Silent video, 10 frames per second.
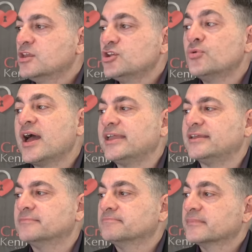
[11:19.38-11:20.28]
You're right.
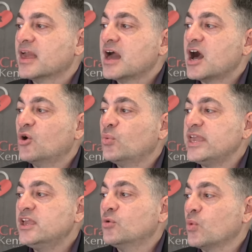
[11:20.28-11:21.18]
A
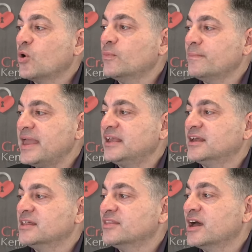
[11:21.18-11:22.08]
week won't make
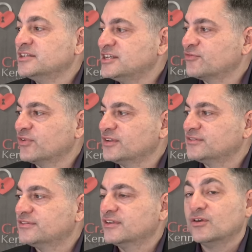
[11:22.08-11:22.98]
a
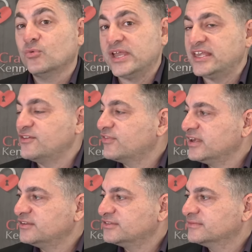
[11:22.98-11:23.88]
difference. Winky
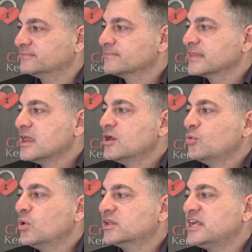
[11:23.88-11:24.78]
face.
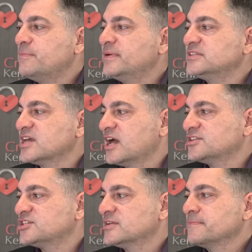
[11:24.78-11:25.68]
We'll keep in
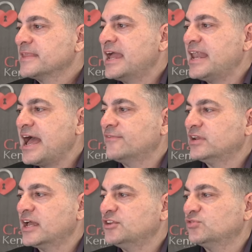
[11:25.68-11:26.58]
touch and have a
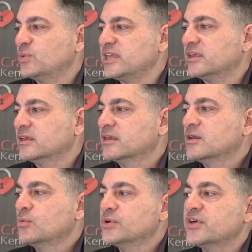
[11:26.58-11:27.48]
nice week
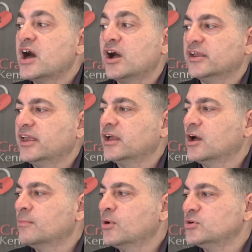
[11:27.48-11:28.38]
with a hugging
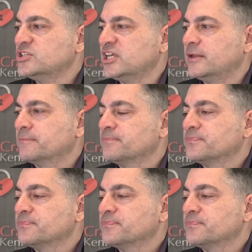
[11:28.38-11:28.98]
emoji.